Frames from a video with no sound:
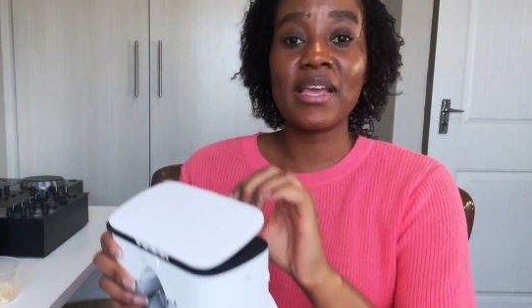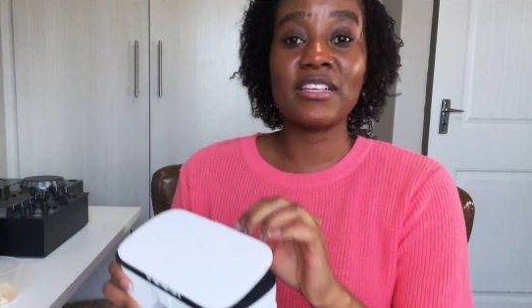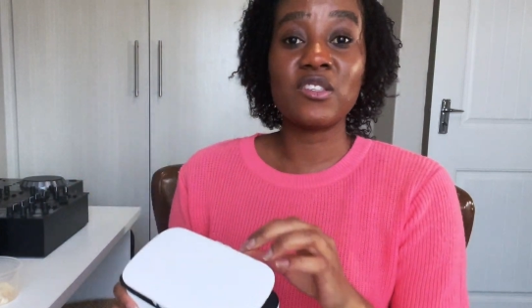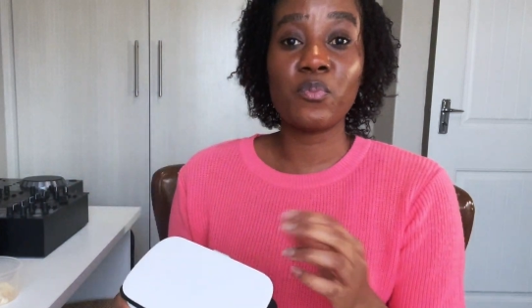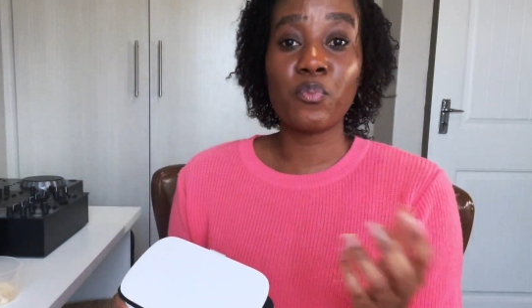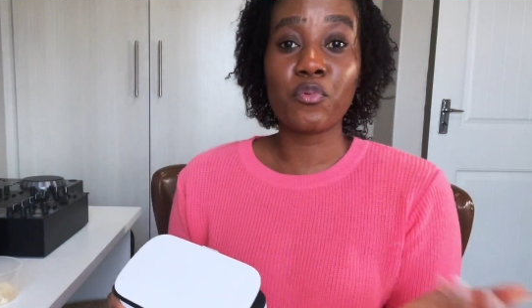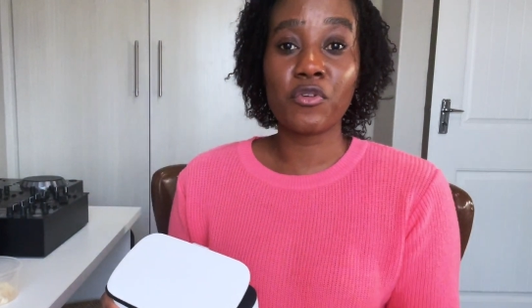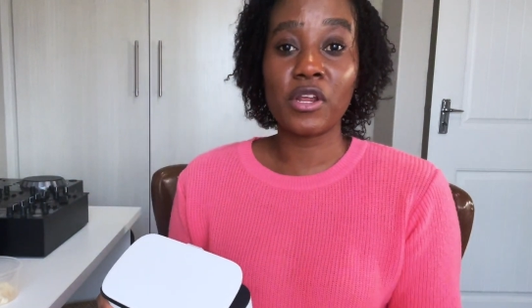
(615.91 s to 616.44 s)

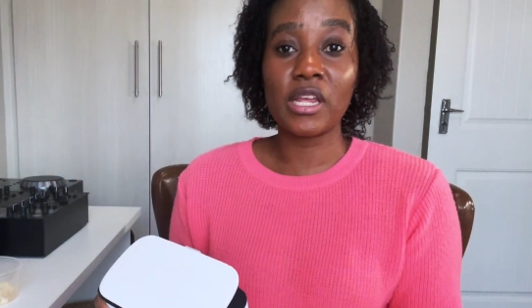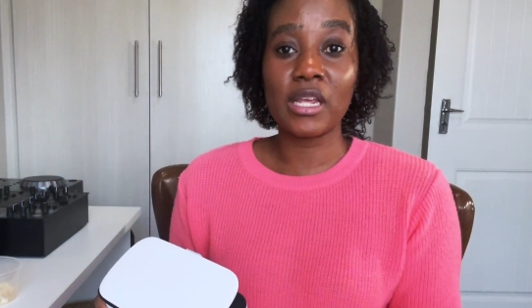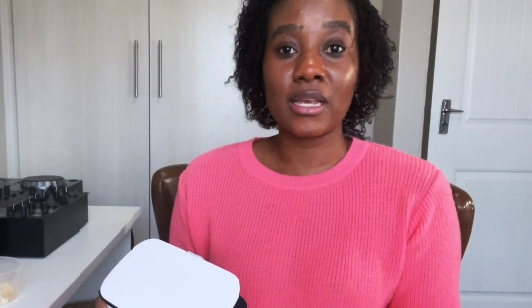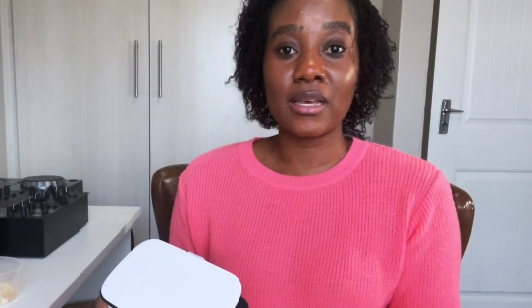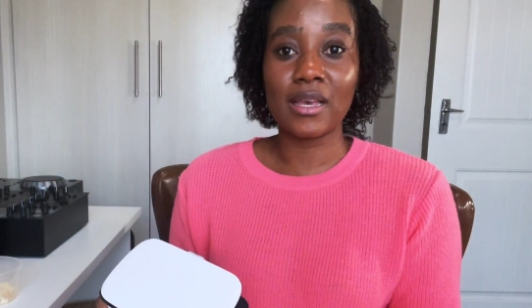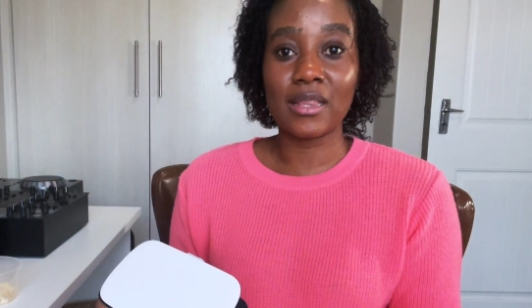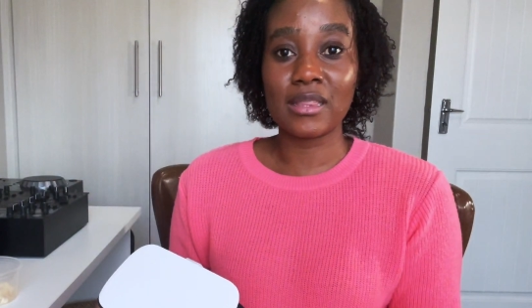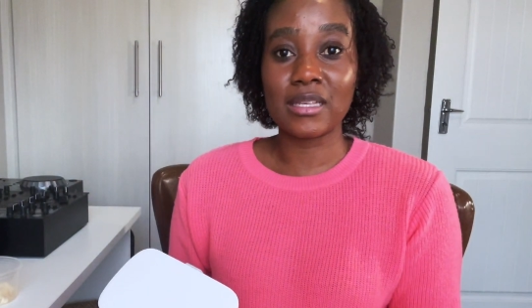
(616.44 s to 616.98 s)
spring
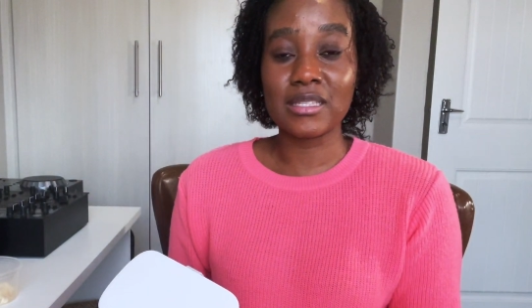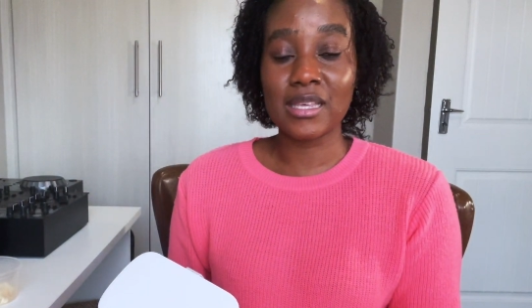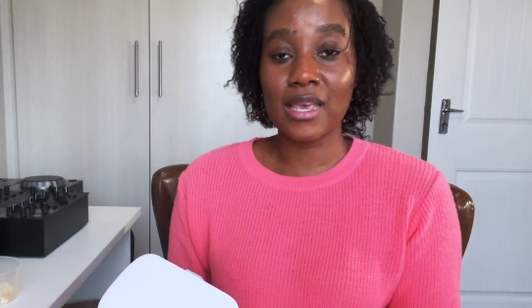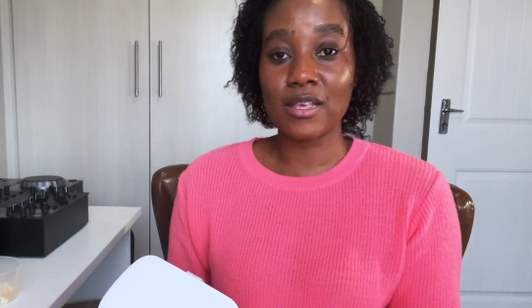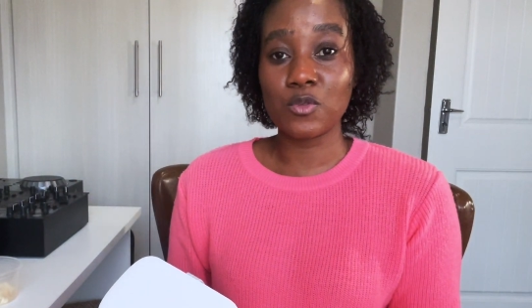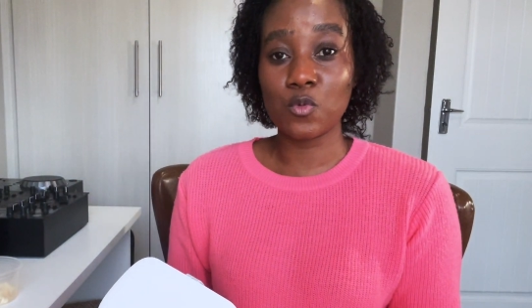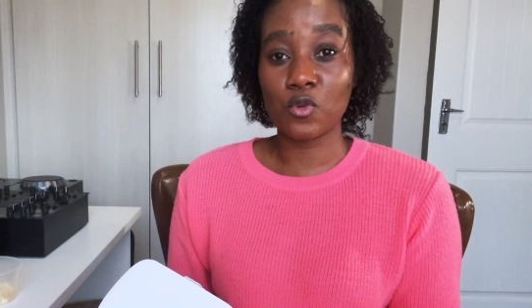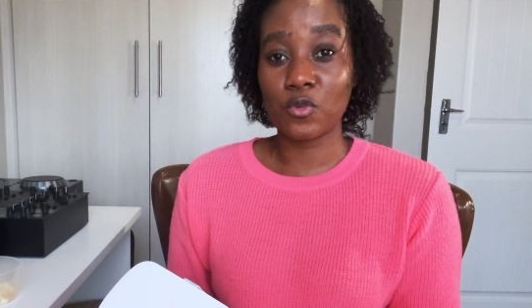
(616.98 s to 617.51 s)
in this
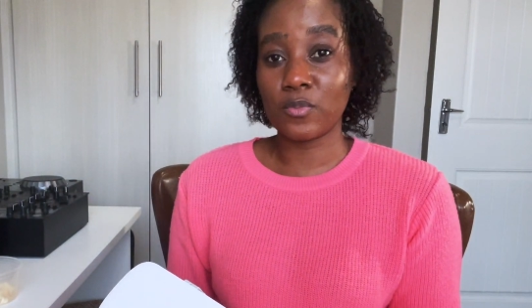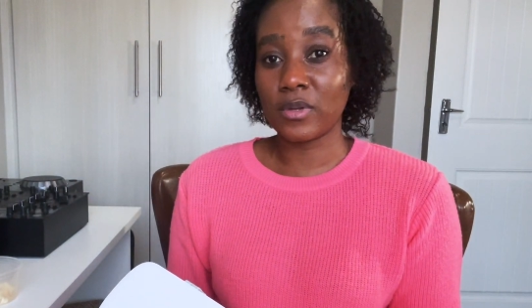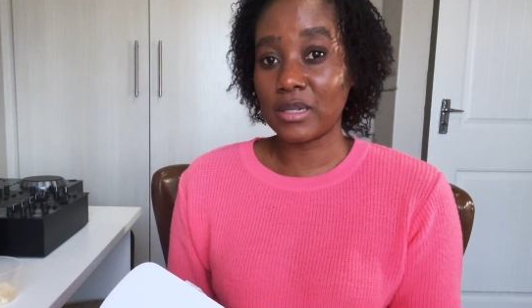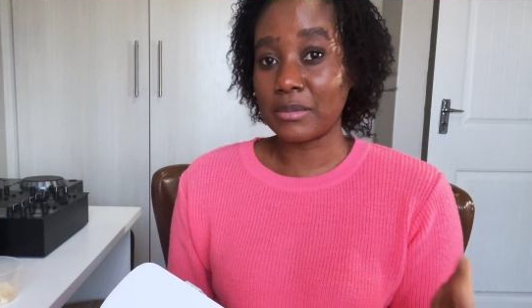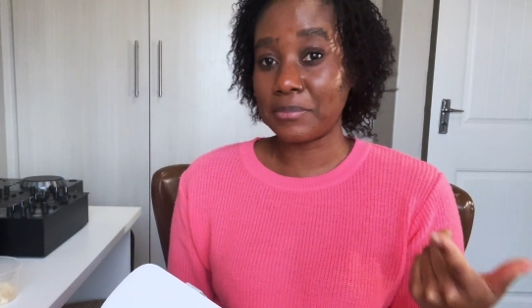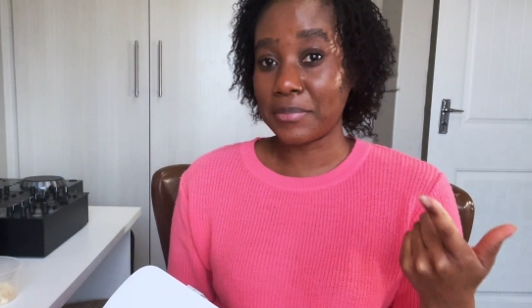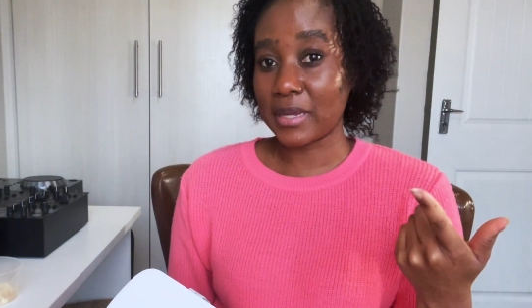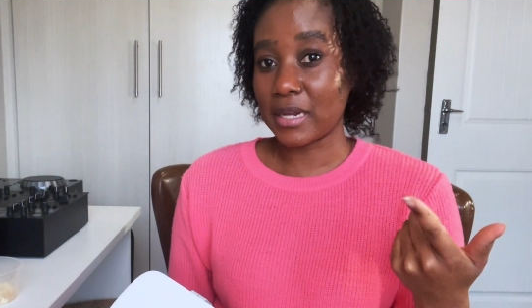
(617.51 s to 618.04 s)
case would have been
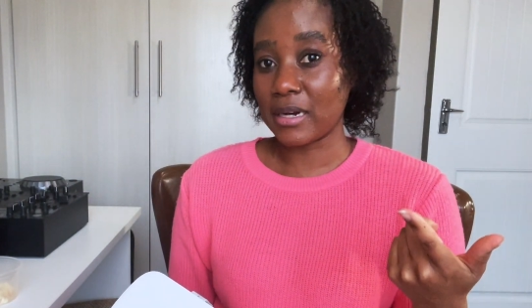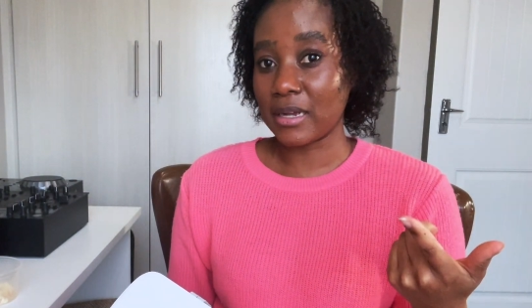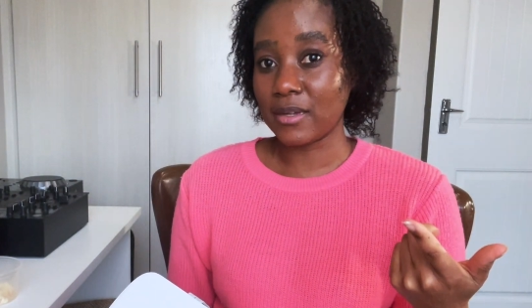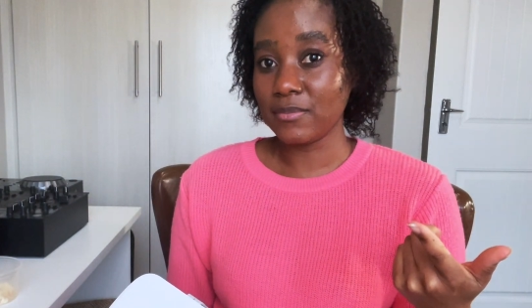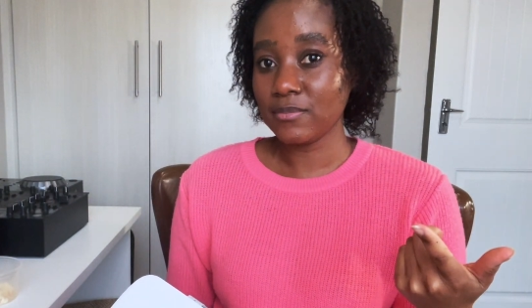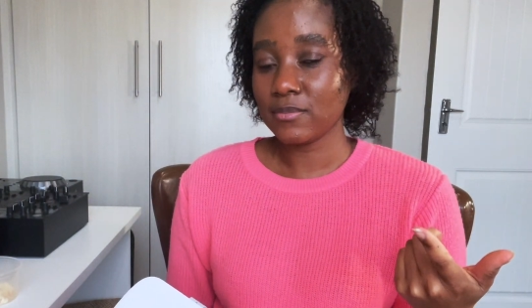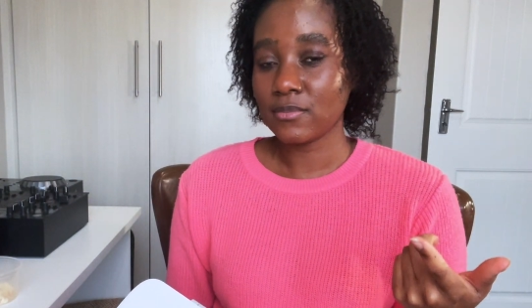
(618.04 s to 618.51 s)
better.